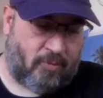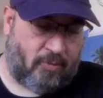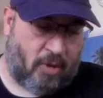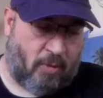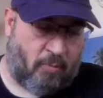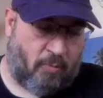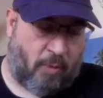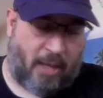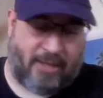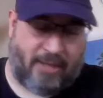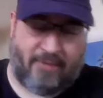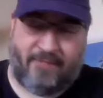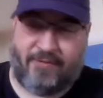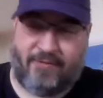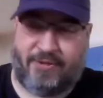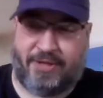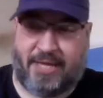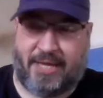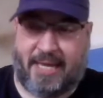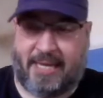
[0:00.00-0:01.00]
One of the
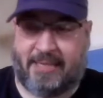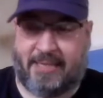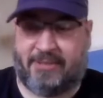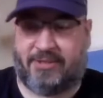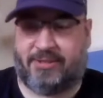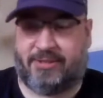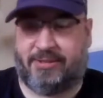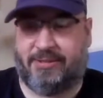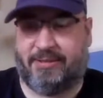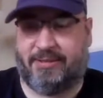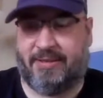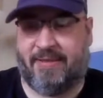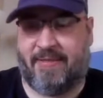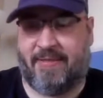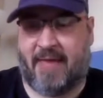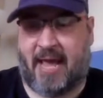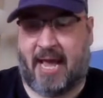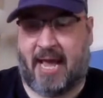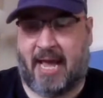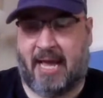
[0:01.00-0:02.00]
things
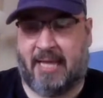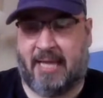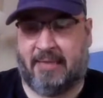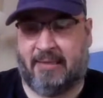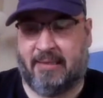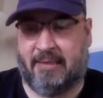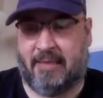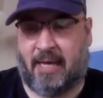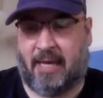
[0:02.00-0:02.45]
that